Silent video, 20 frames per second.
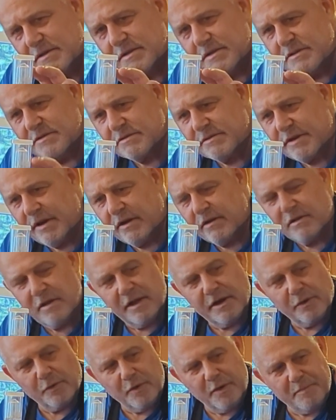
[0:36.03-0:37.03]
These are
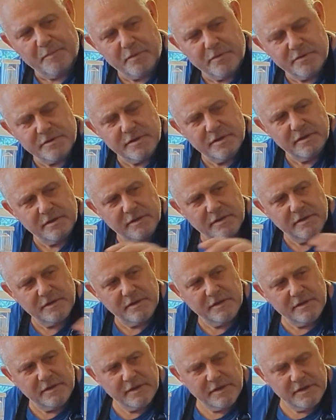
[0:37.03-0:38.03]
Carolina Reapers,
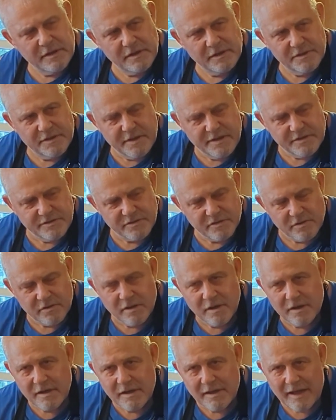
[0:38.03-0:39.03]
and these
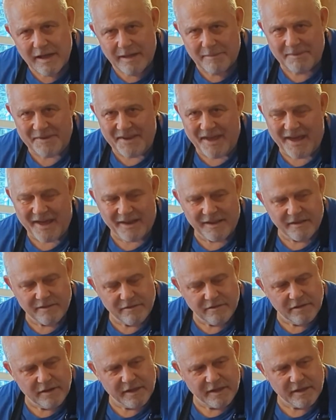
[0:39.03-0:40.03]
are Habanada.
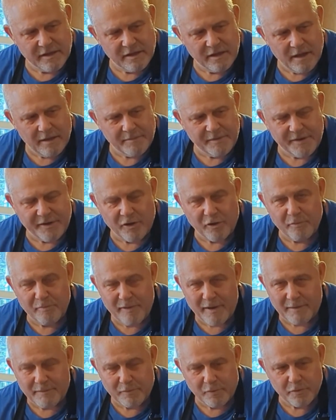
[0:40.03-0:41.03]
They're like a habanero
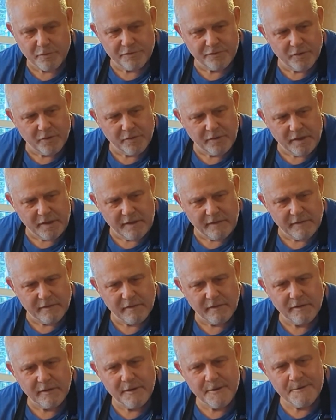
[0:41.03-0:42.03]
pepper with no heat.
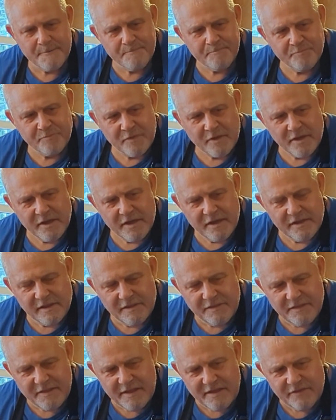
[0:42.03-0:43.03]
And
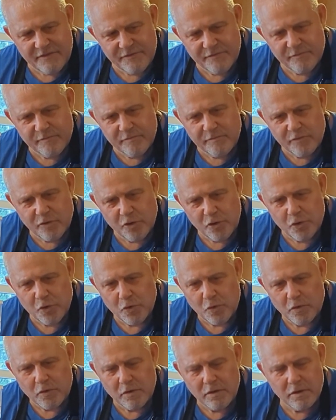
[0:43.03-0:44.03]
then these
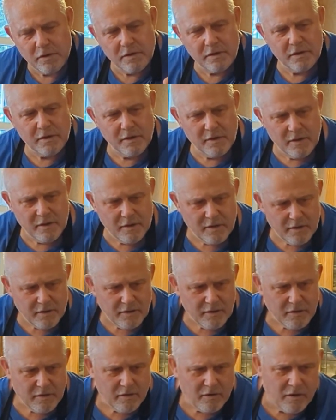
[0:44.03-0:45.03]
two
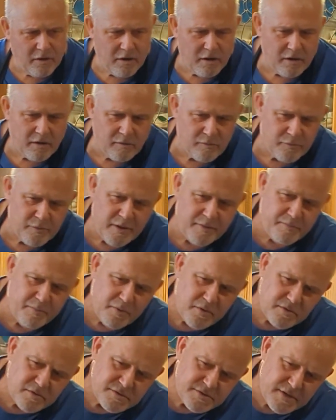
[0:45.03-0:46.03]
are
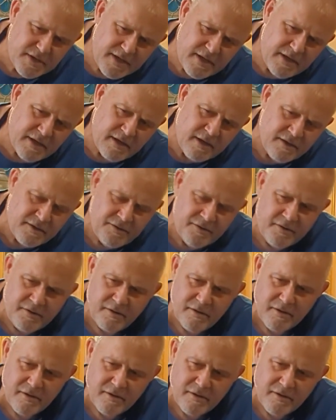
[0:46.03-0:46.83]
Reapers and